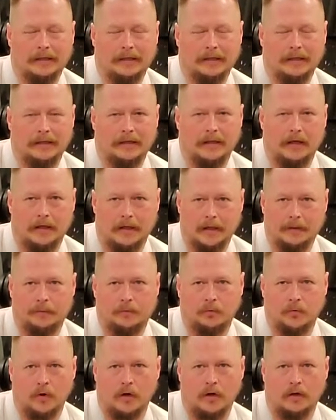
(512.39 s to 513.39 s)
a deep
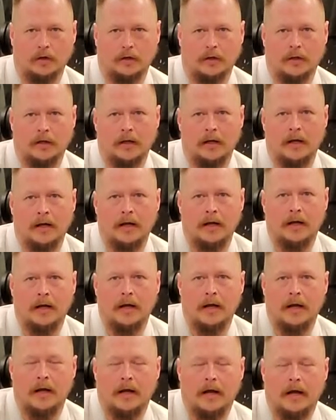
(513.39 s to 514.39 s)
squat
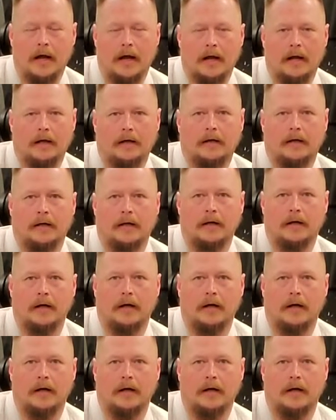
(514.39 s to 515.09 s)
and